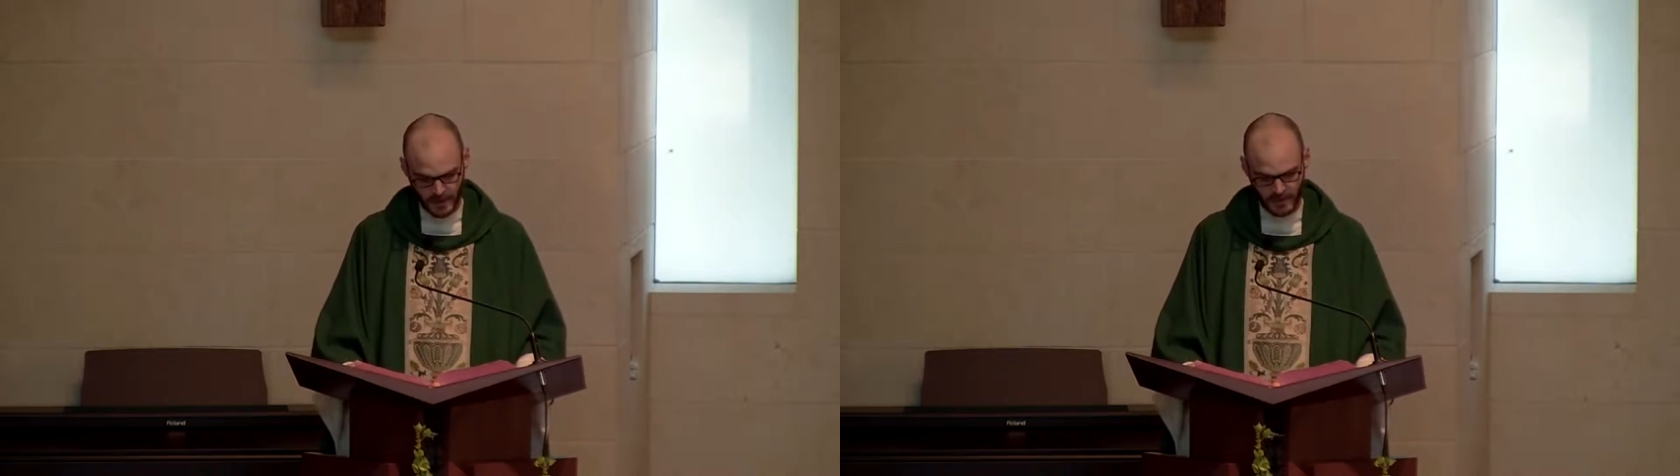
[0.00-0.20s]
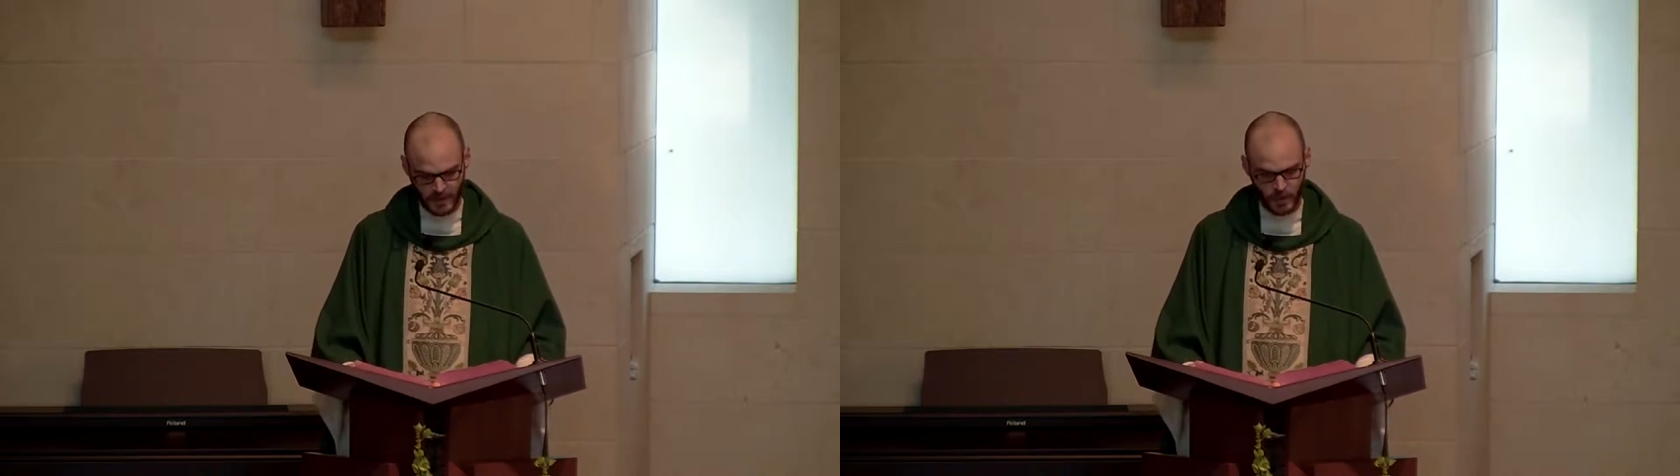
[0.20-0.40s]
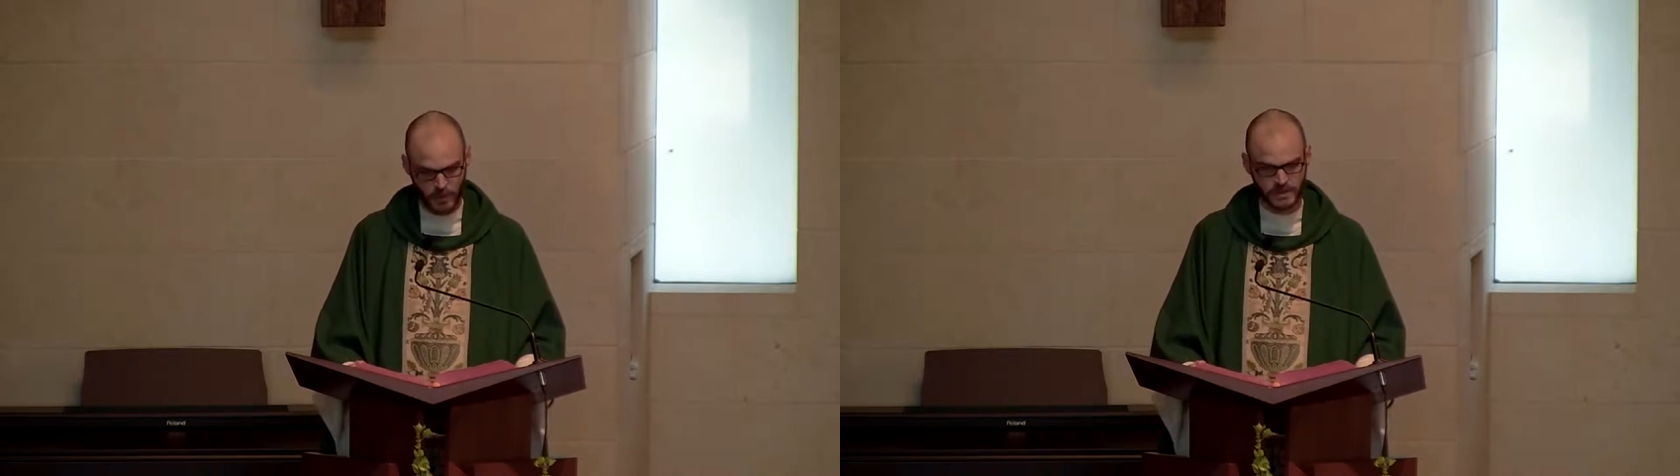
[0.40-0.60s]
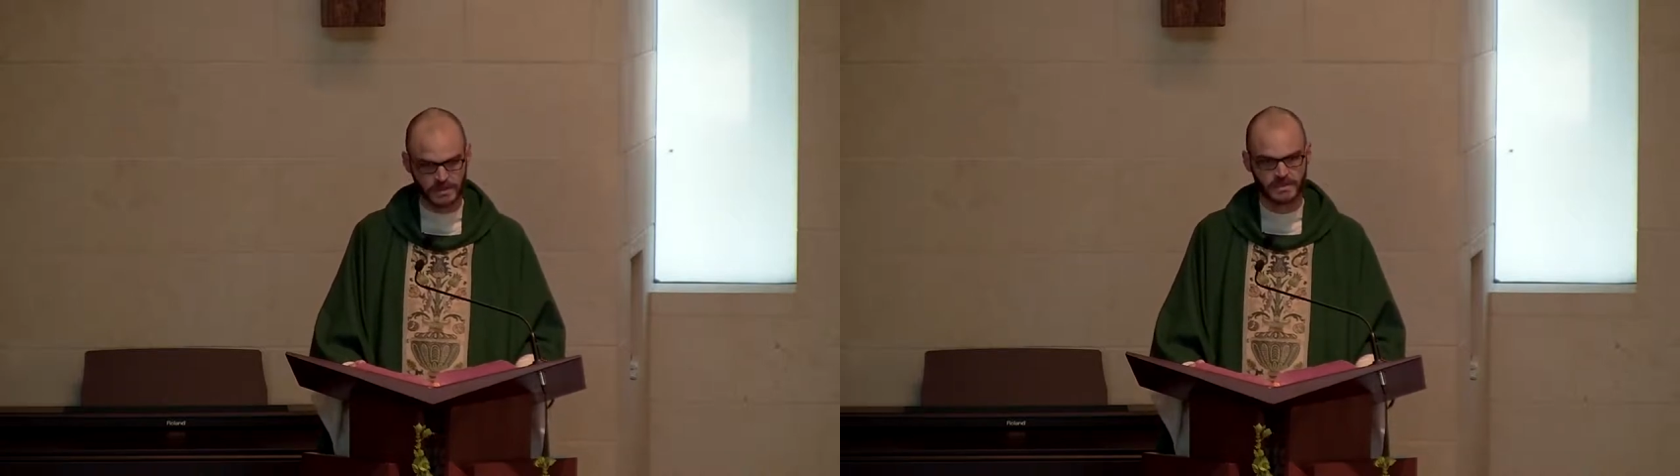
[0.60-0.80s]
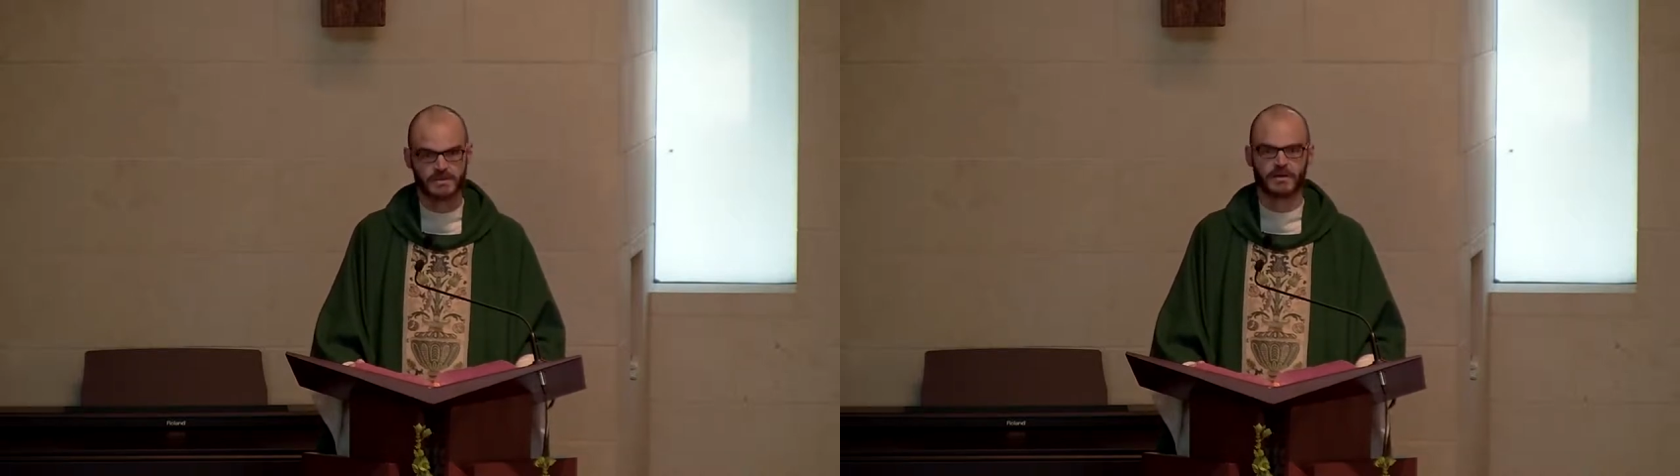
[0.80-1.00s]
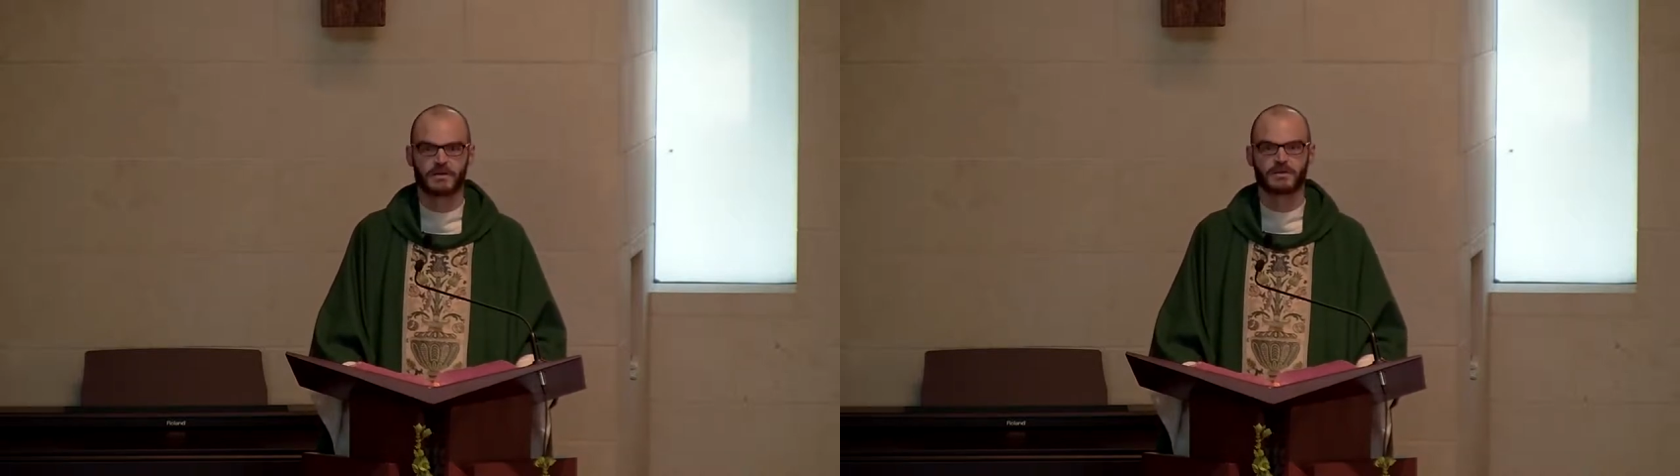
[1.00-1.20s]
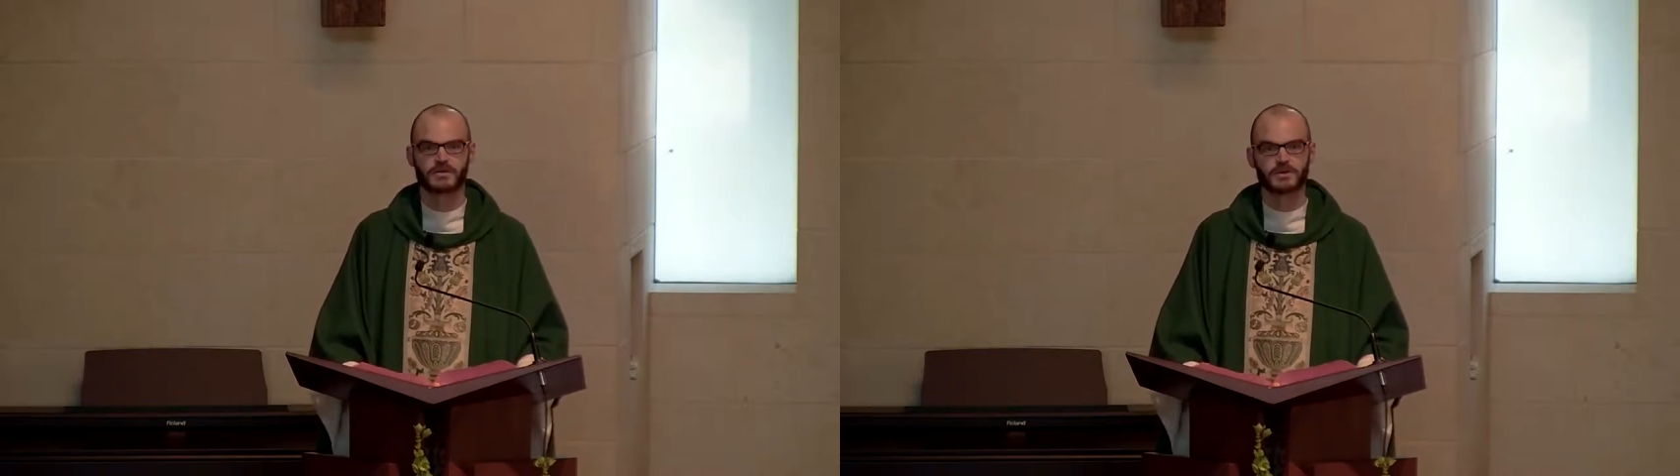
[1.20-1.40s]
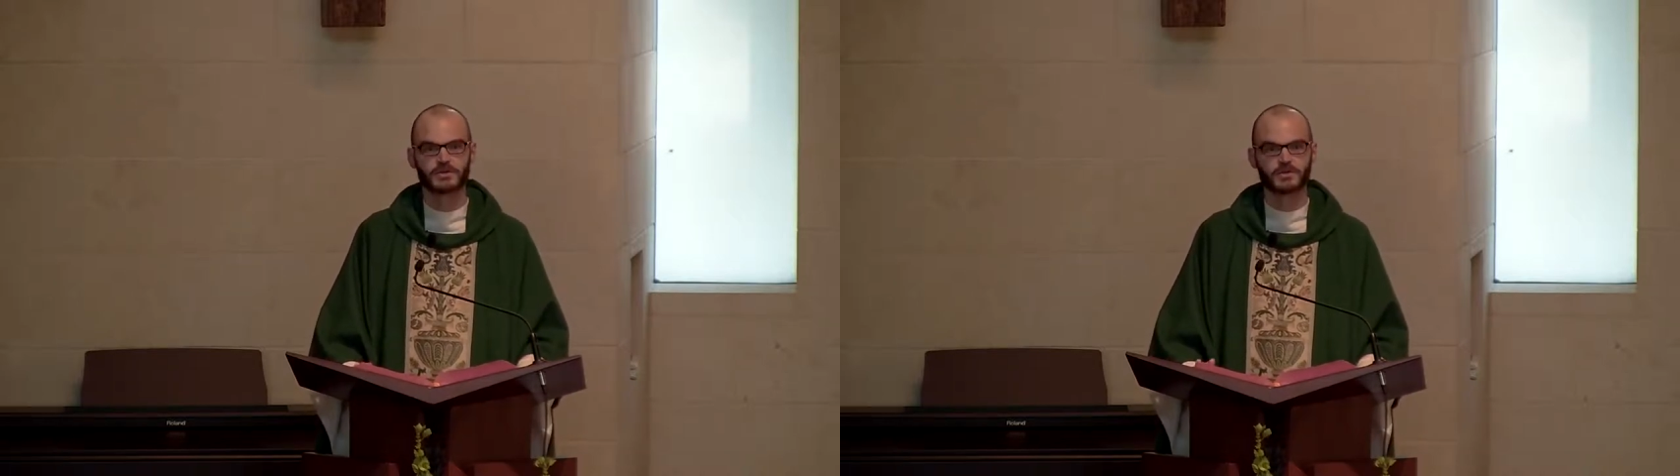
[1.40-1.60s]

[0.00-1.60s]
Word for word: of the coins, that those